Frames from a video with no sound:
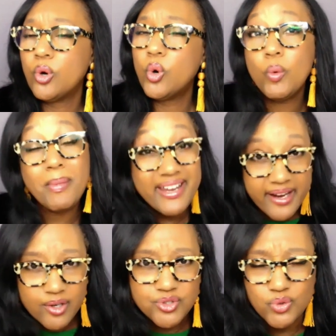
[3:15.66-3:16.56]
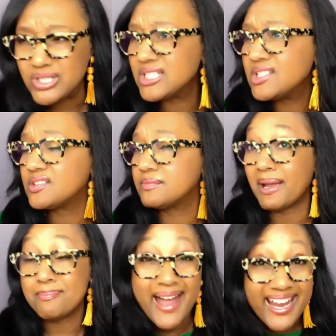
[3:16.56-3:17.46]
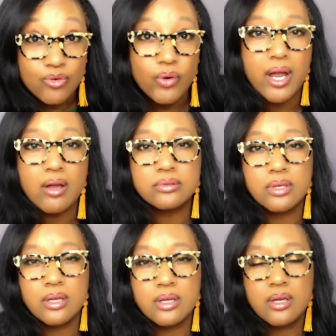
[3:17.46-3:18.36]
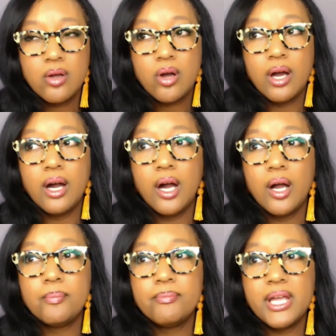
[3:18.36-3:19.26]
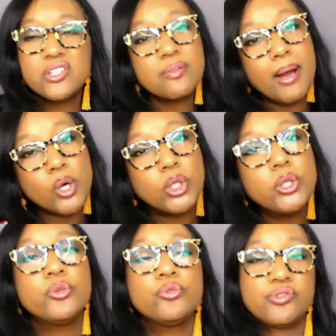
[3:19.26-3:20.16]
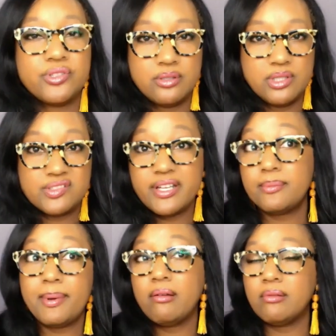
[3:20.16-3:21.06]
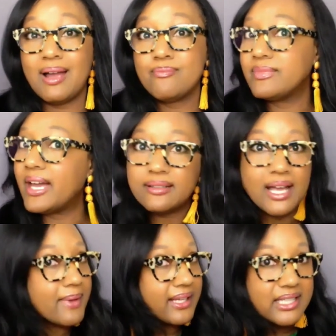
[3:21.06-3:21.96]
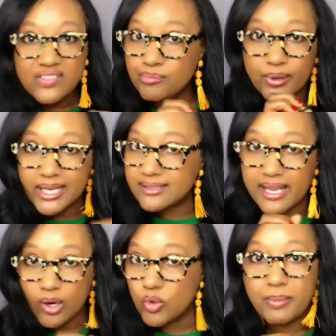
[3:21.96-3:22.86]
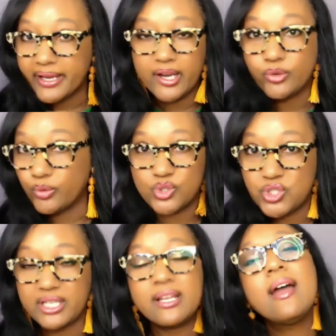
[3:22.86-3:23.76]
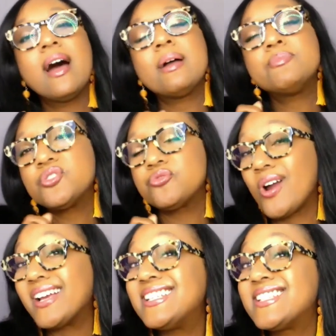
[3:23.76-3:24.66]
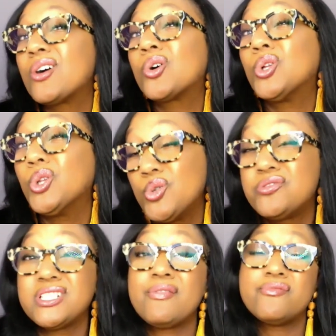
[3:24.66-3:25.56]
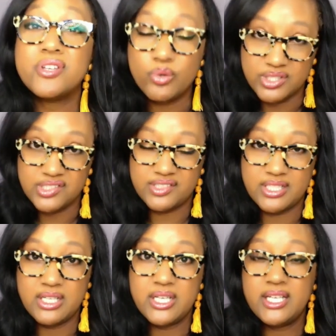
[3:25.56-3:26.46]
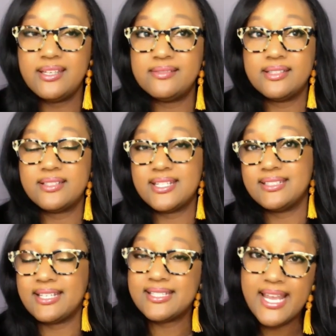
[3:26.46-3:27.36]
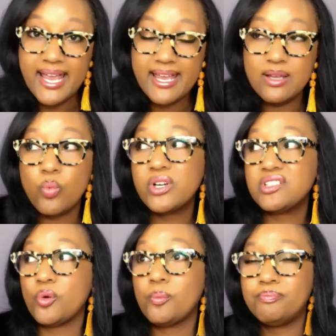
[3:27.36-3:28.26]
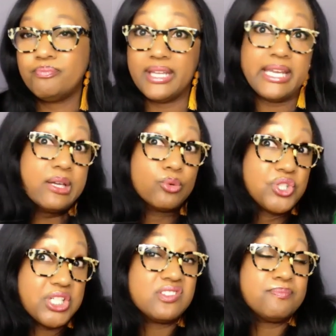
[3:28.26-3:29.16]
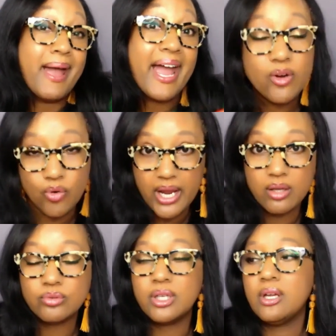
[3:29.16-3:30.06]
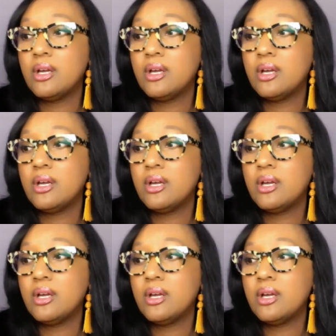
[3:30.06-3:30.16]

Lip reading: who my character is, my background. It's about clues. It's not about, I'm not even breaking down who my character is yet. I'm just writing down clues that I've noticed. Is it in the day? What is he or she's background?